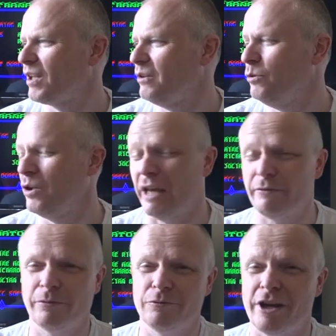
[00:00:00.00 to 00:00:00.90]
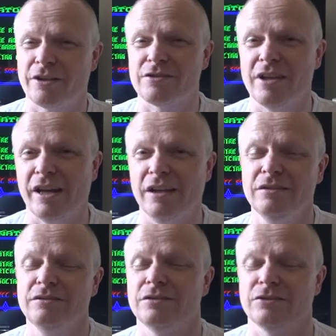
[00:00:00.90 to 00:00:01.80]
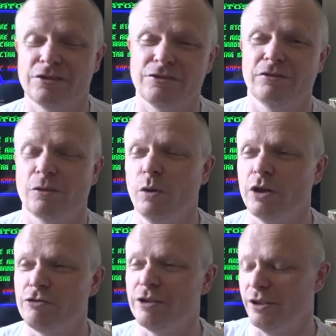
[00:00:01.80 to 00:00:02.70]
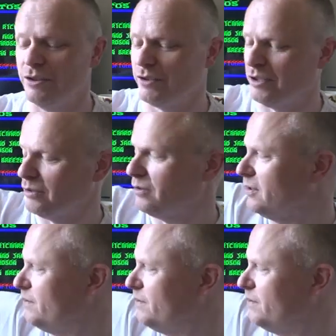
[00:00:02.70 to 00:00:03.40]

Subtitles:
what I gather from Dragon's Lair, it's quite tricky, so